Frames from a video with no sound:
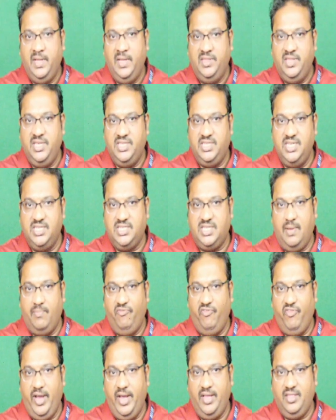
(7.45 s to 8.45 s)
this is
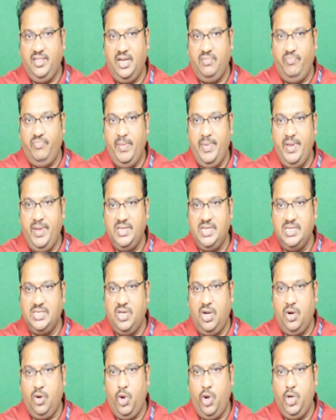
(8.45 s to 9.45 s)
some way that images
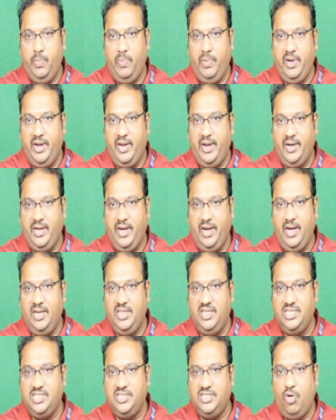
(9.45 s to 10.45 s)
are going to be detected, and
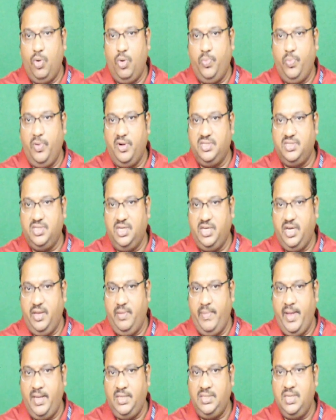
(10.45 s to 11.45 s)
this is the output resulted
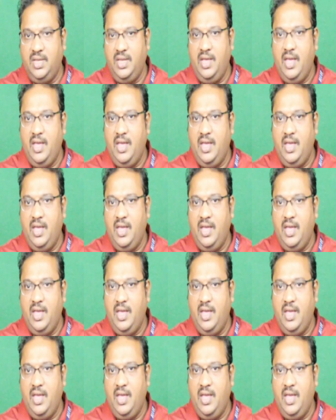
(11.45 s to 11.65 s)
image.